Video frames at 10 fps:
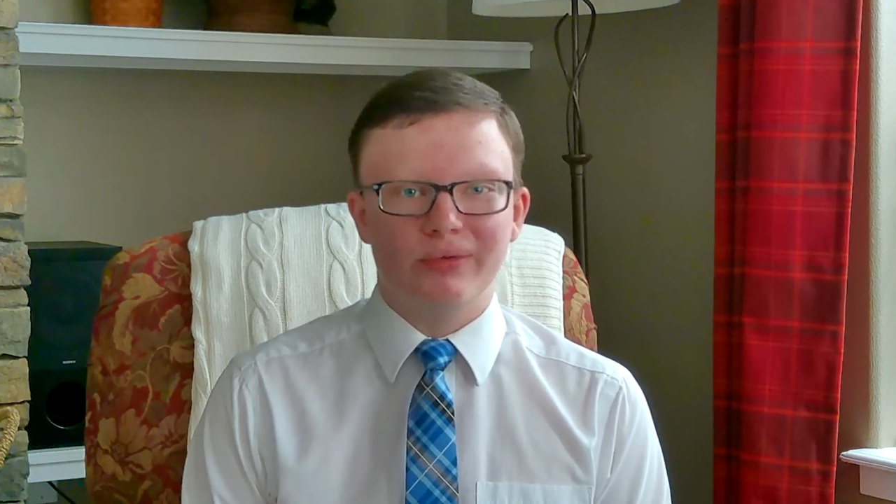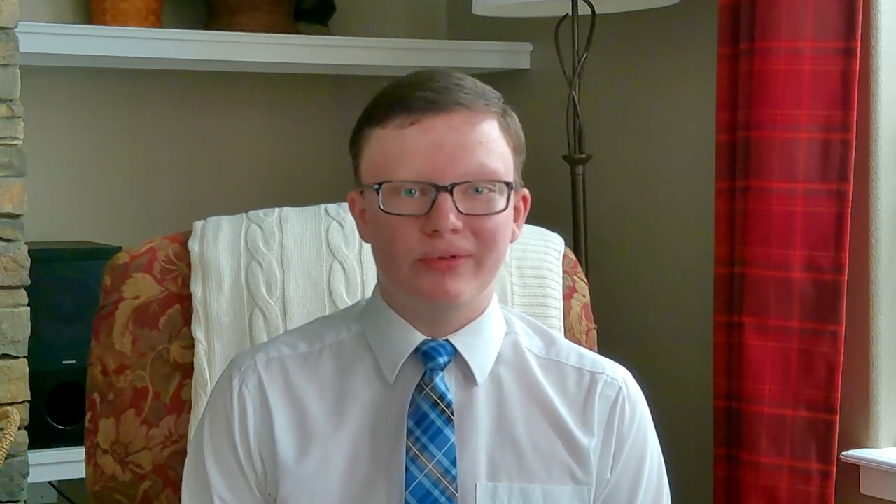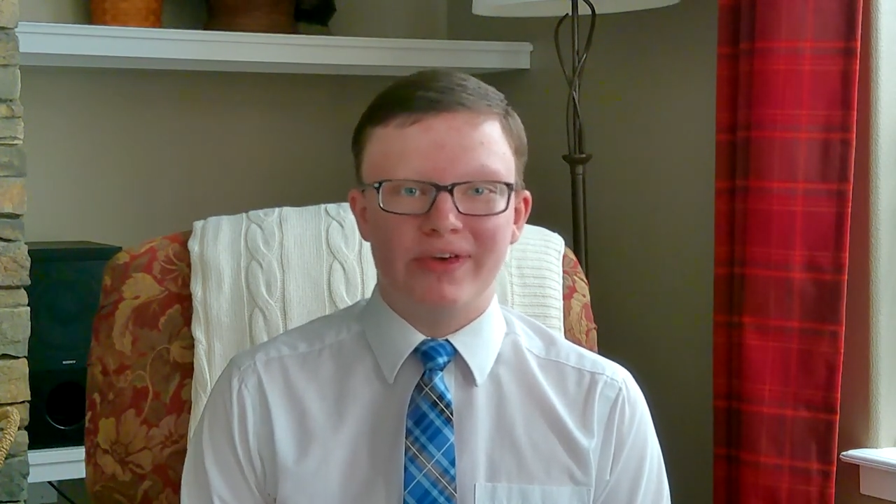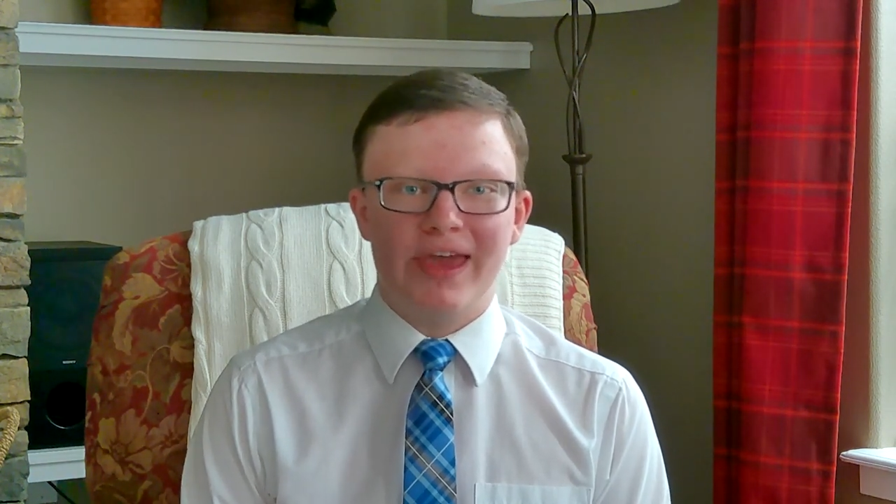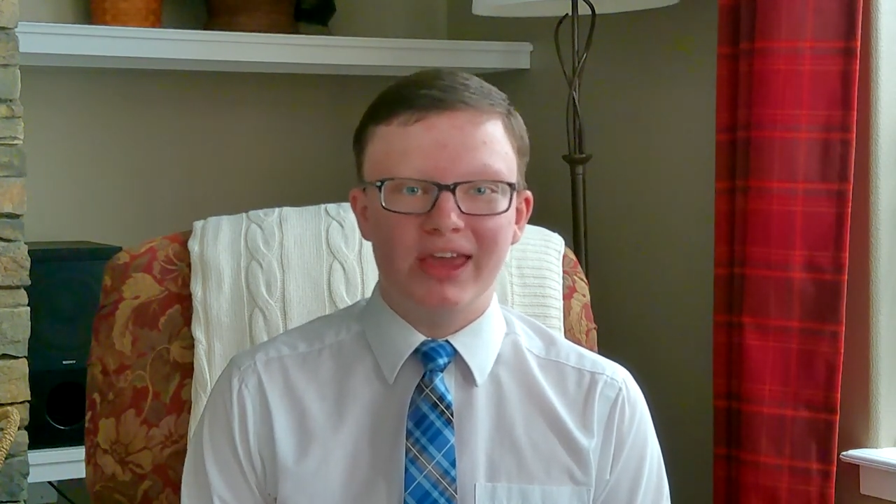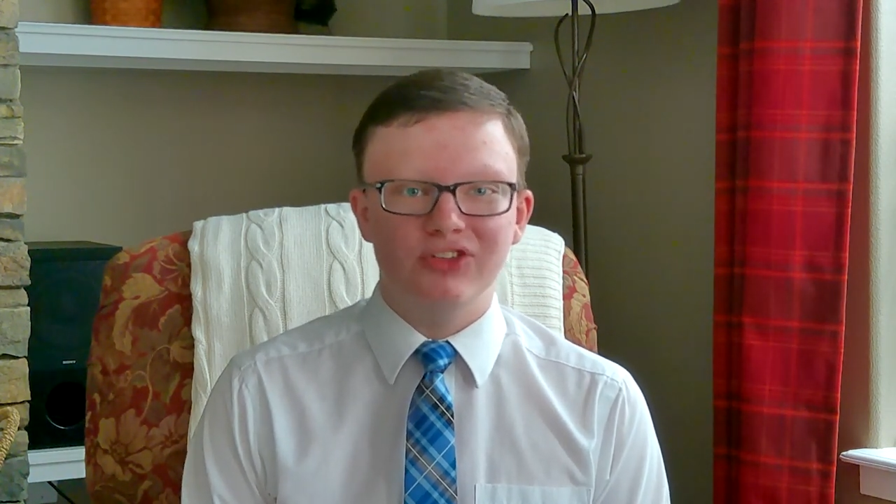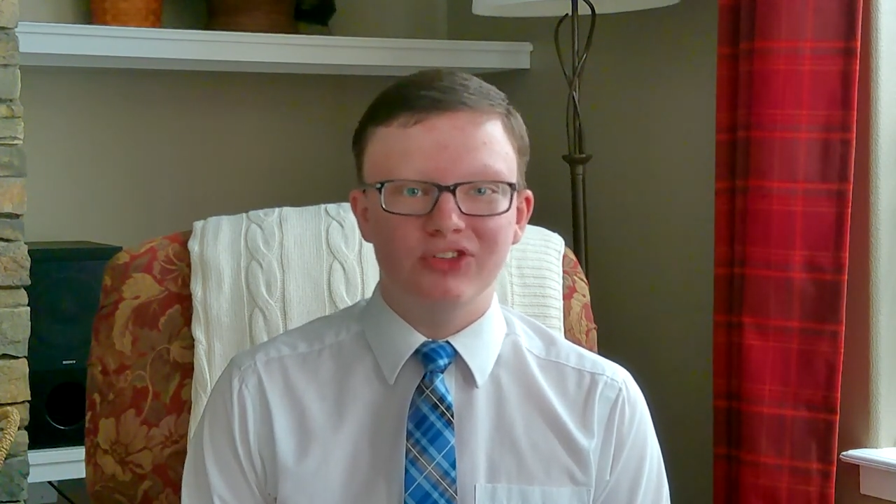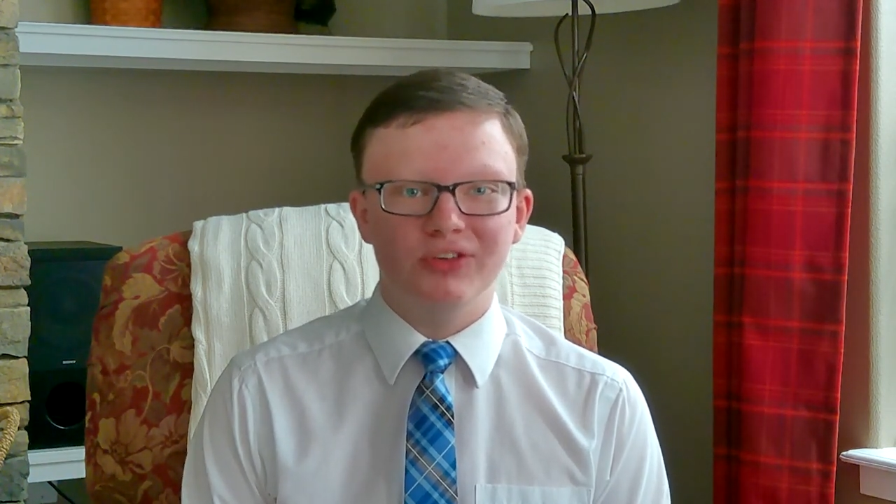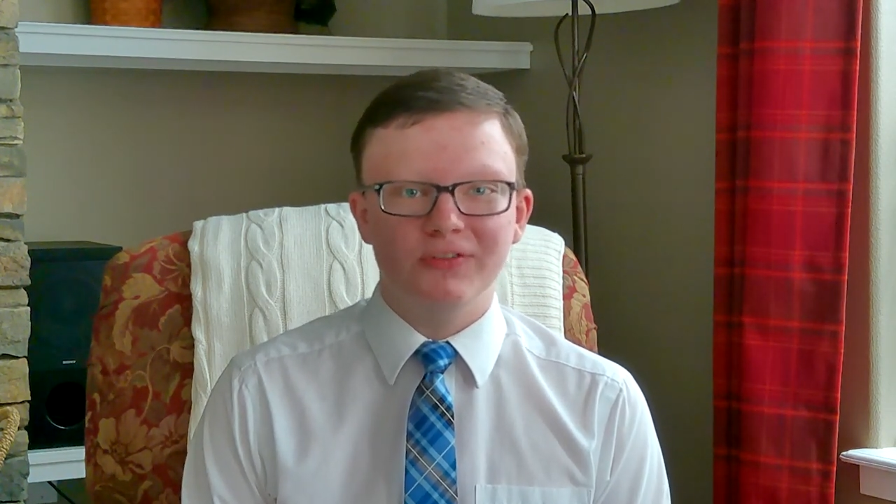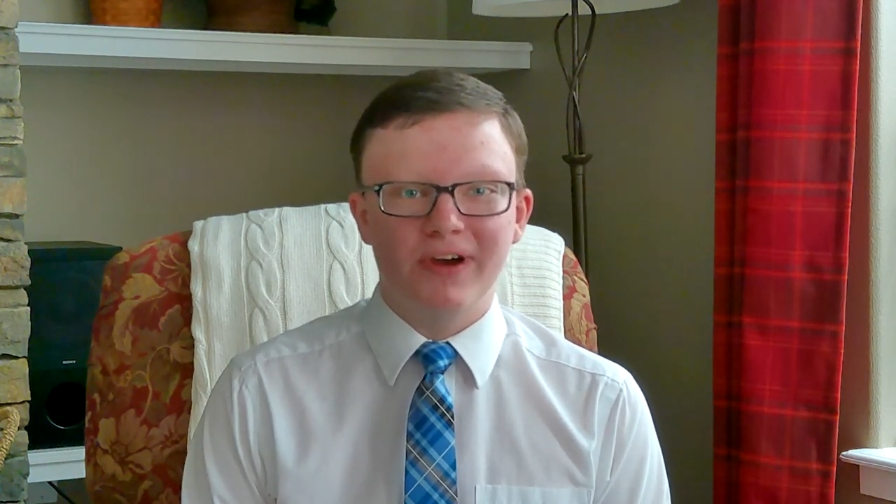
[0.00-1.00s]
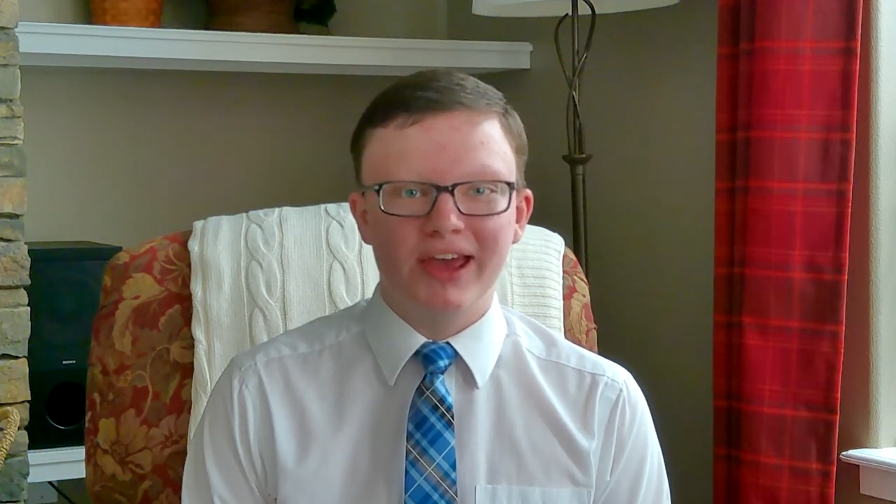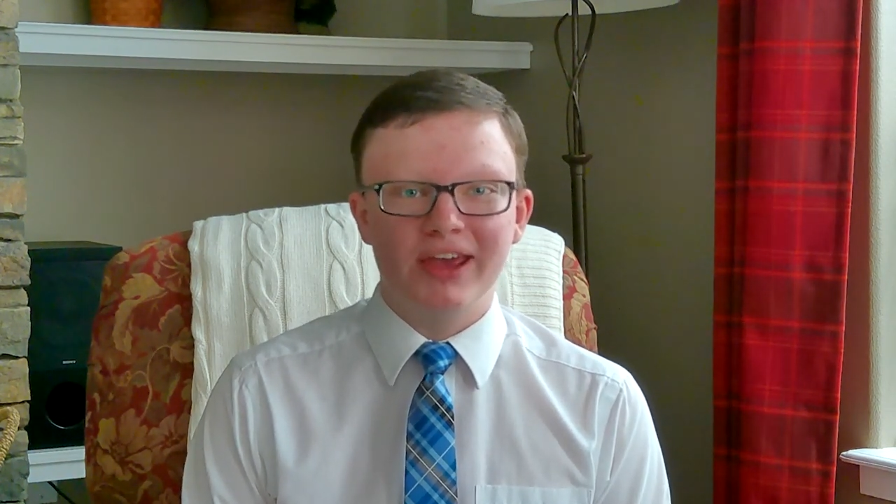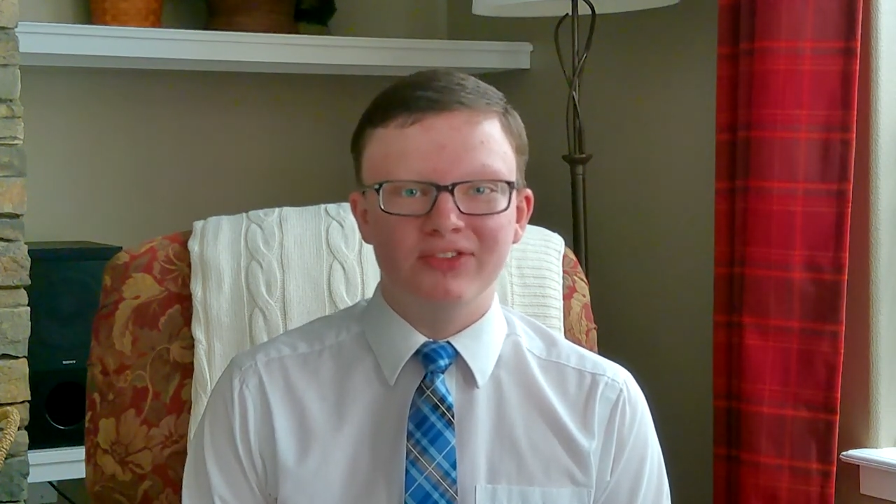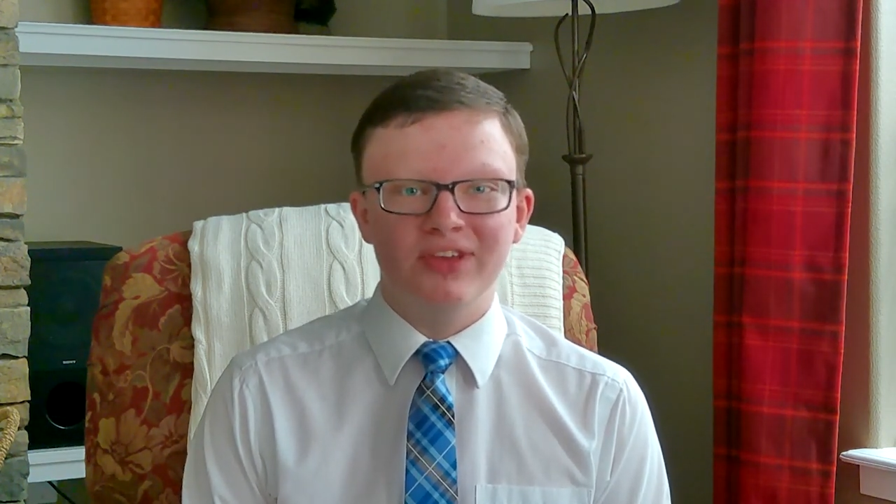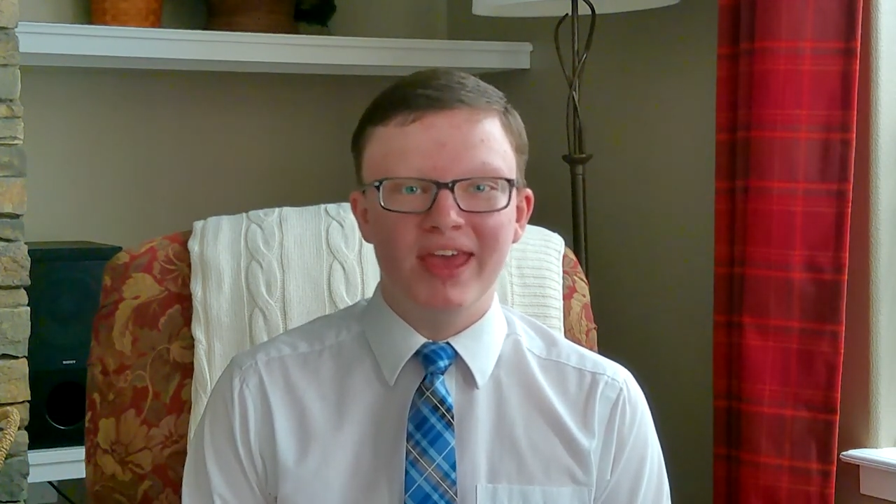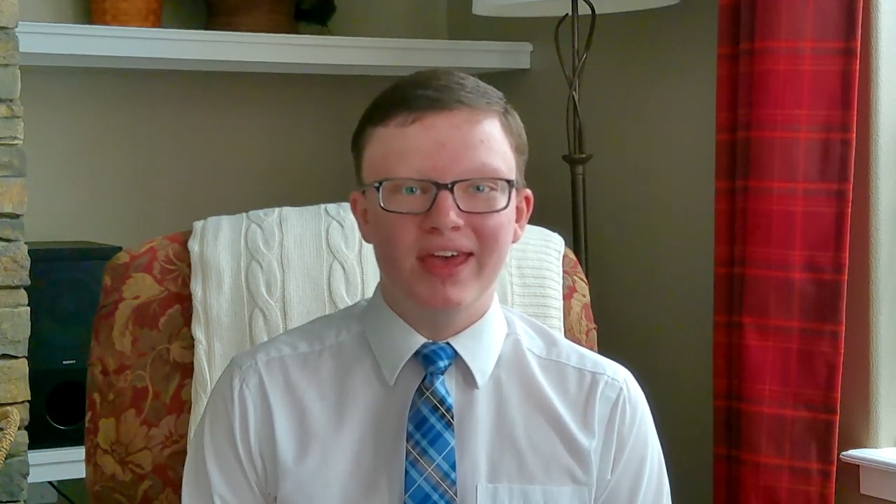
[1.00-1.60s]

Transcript: with the age-old advice